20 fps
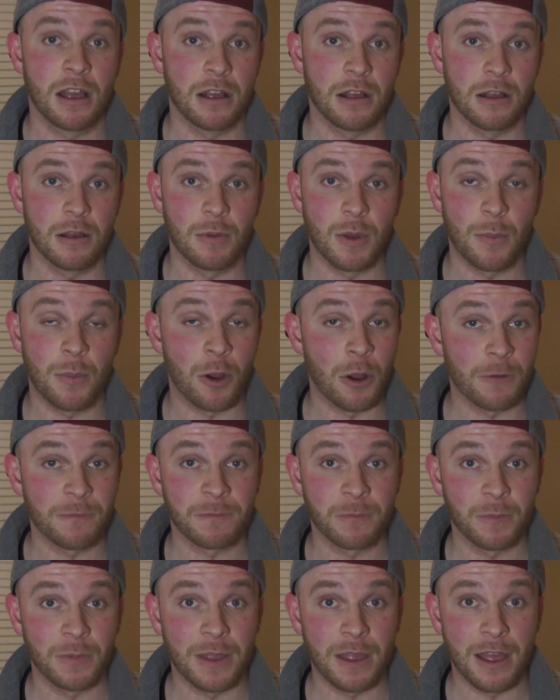Apart
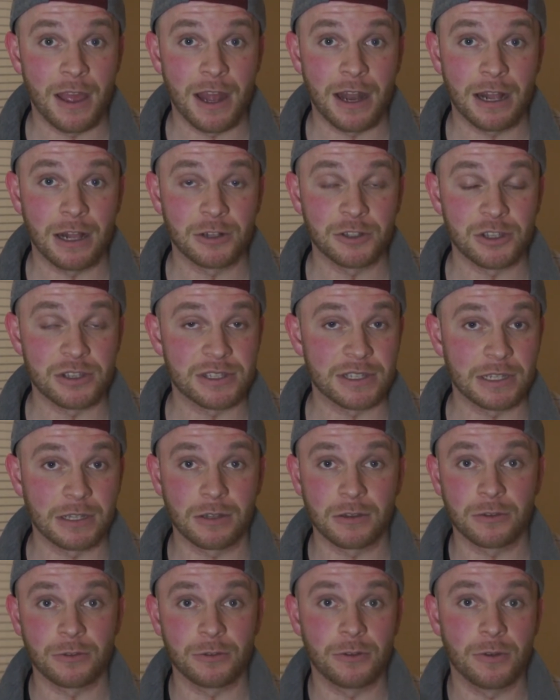from that, I'll just
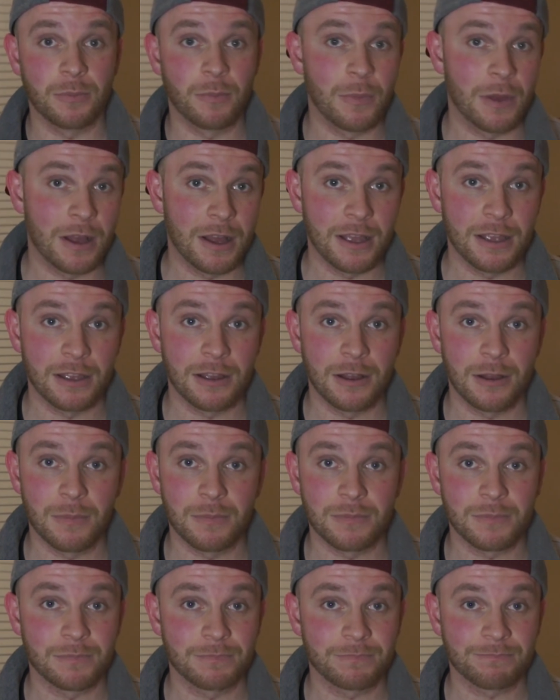include my
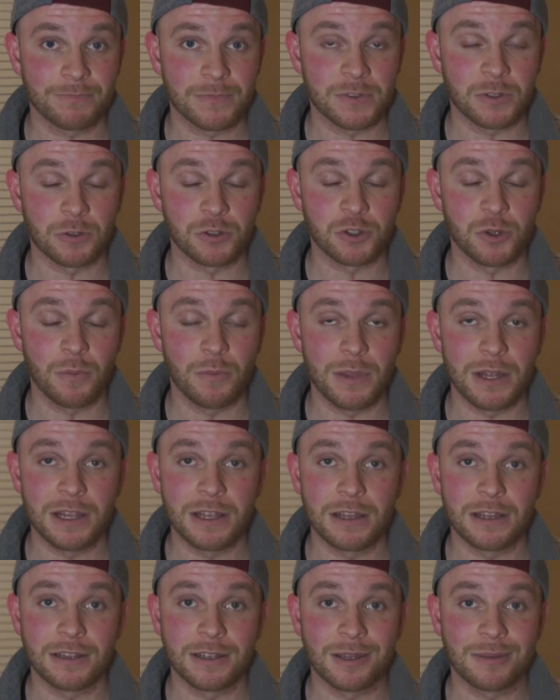social
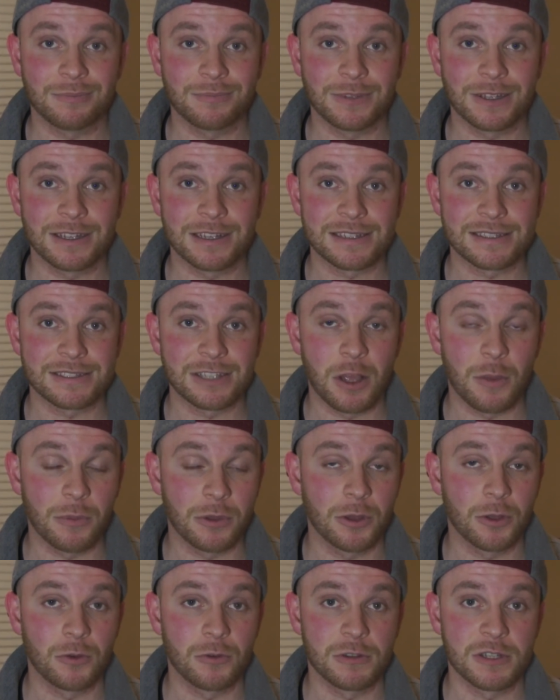media links down
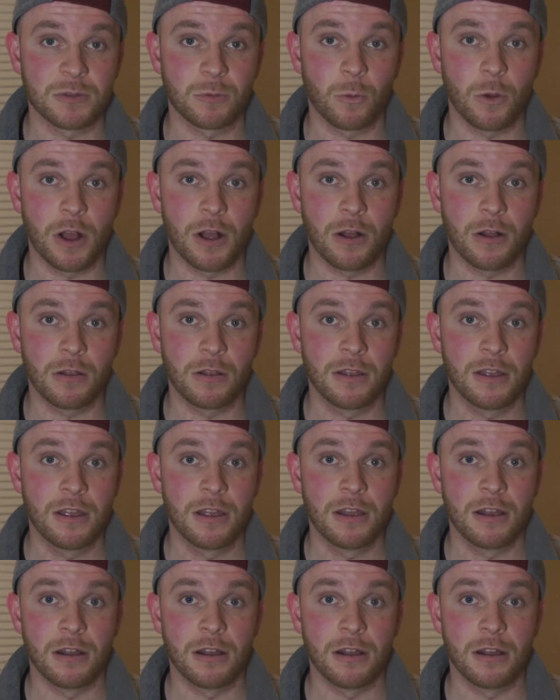below as well.